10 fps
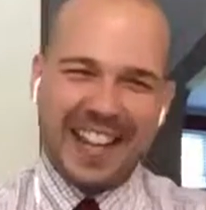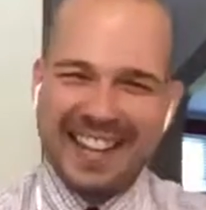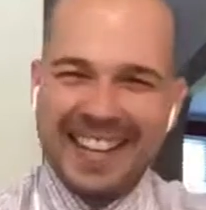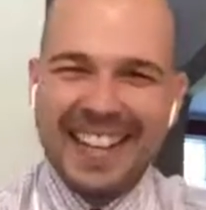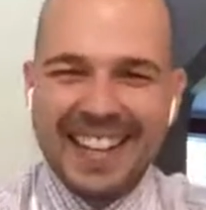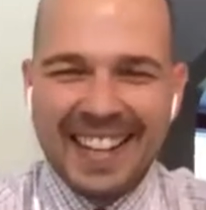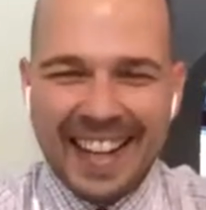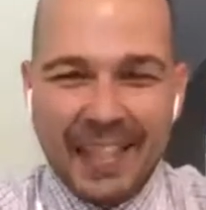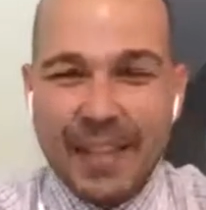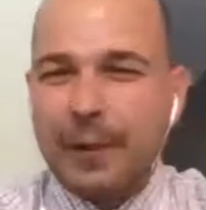And
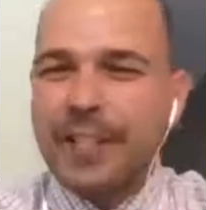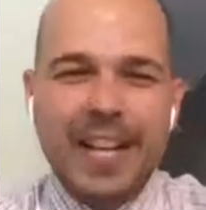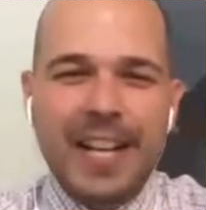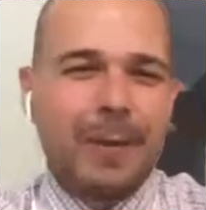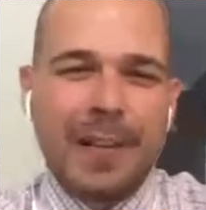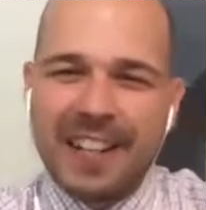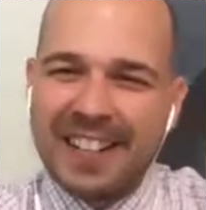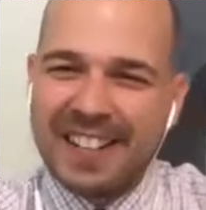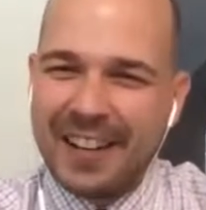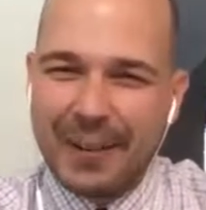they've all turned out pretty
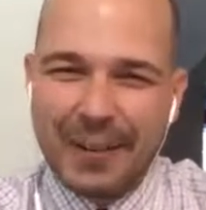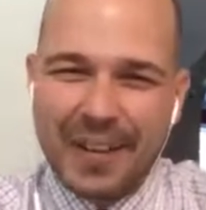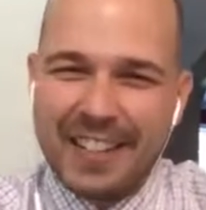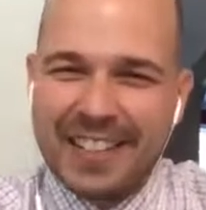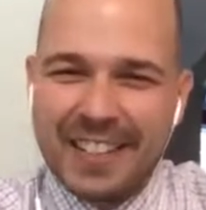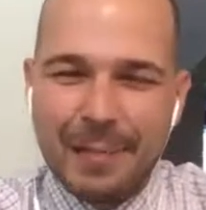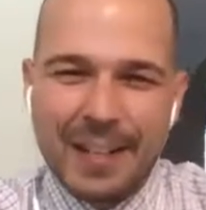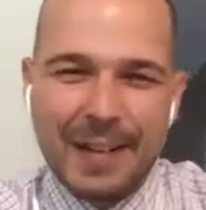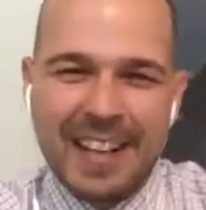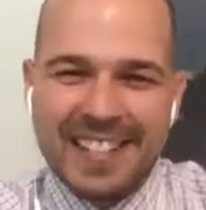good. We haven't had to dump
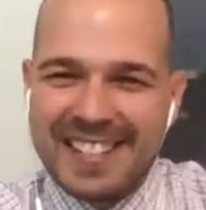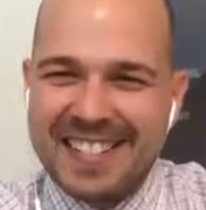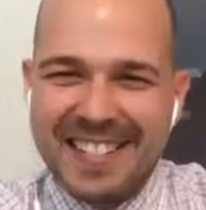any batches.